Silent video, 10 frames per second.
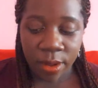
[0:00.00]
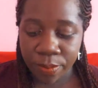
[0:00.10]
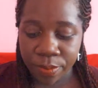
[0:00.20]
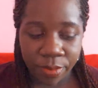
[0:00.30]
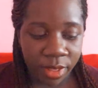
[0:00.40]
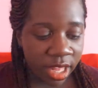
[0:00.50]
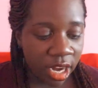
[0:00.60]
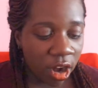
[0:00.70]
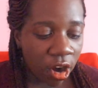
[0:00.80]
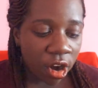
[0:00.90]

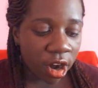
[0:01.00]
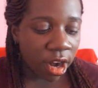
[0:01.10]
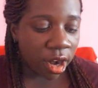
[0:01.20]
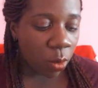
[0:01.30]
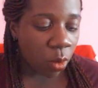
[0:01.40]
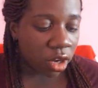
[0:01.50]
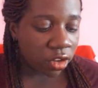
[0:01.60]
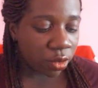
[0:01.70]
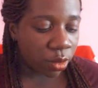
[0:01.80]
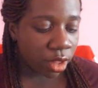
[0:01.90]
Um, there are
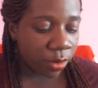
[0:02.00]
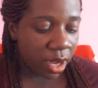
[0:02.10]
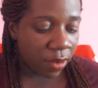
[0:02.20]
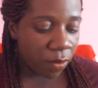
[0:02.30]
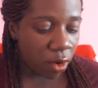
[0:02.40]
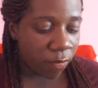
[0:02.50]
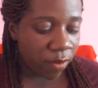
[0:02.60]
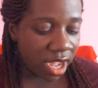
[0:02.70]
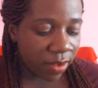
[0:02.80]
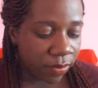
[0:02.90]
one, two, three,
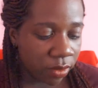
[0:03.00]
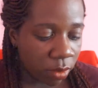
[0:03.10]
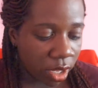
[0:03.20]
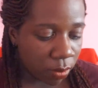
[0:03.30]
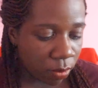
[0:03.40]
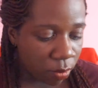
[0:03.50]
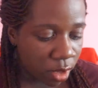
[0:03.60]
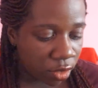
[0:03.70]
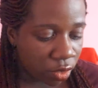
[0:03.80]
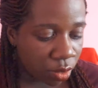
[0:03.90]
four, five. Wait,
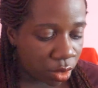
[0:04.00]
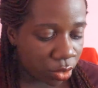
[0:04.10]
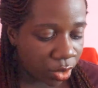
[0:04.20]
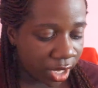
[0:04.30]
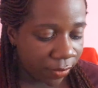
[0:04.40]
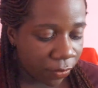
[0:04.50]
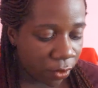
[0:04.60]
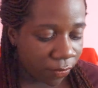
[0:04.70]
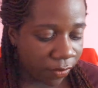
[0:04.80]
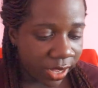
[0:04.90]
one, two,
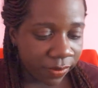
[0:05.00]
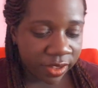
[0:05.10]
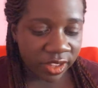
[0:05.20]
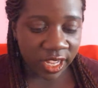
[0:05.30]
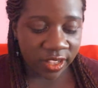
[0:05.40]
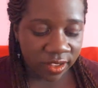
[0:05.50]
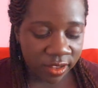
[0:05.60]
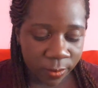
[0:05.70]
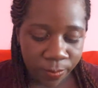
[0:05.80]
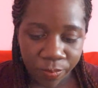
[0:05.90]
three, four, five,
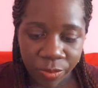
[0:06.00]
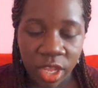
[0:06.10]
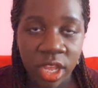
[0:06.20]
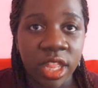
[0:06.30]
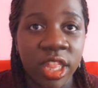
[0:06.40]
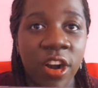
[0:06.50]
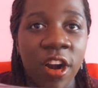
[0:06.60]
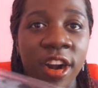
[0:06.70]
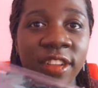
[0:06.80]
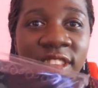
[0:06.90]
six.
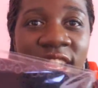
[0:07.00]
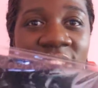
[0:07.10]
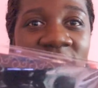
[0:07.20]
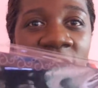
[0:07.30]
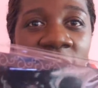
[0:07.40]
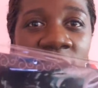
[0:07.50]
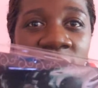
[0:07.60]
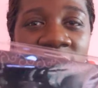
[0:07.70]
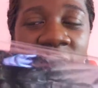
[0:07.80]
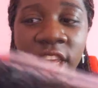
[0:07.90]
There are six
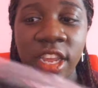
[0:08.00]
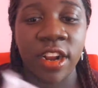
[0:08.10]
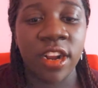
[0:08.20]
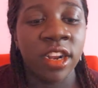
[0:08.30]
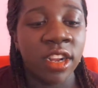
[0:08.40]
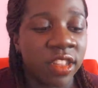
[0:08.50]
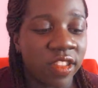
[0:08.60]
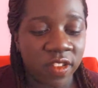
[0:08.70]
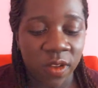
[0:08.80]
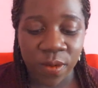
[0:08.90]
colors in here.
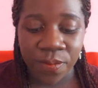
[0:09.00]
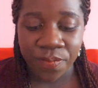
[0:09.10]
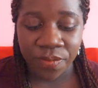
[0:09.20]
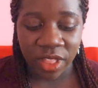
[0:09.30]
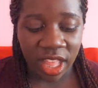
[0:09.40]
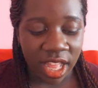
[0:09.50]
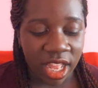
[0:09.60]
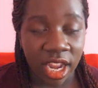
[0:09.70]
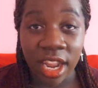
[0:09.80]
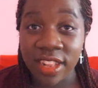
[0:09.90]
So
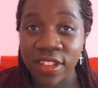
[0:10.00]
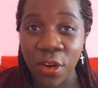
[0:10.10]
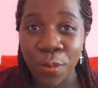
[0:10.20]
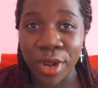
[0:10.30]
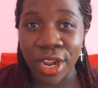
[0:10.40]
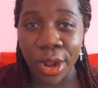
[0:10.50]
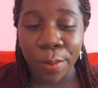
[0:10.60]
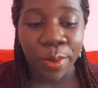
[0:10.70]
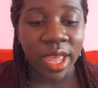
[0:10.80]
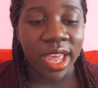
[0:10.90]
let's
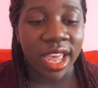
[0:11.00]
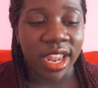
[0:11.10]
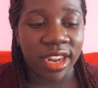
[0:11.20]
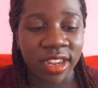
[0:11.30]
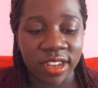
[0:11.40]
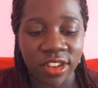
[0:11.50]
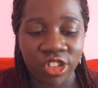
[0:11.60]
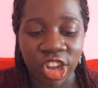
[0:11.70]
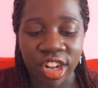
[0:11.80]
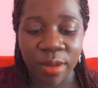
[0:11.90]
open it up and
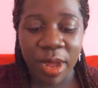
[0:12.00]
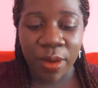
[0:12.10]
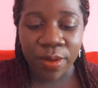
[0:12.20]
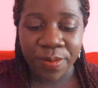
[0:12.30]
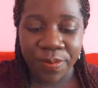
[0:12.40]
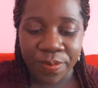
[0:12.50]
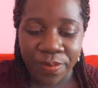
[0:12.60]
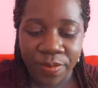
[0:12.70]
check them out.